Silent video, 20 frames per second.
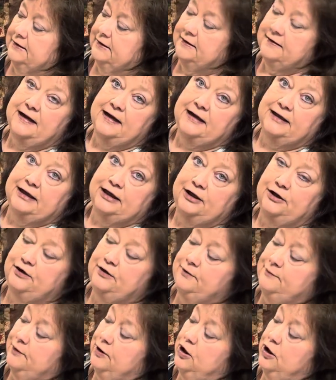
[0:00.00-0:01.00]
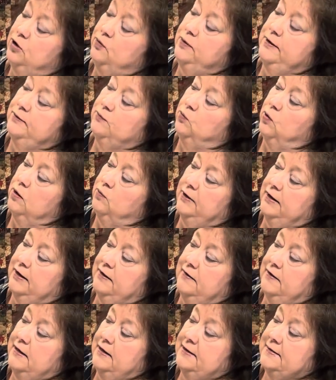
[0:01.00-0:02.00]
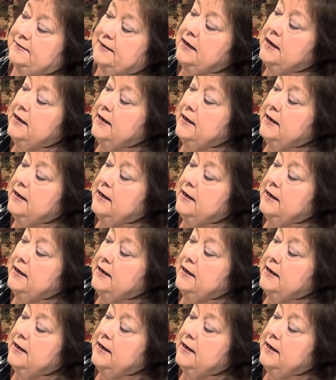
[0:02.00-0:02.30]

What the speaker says: Isn't that cute? Who wouldn't want one of these?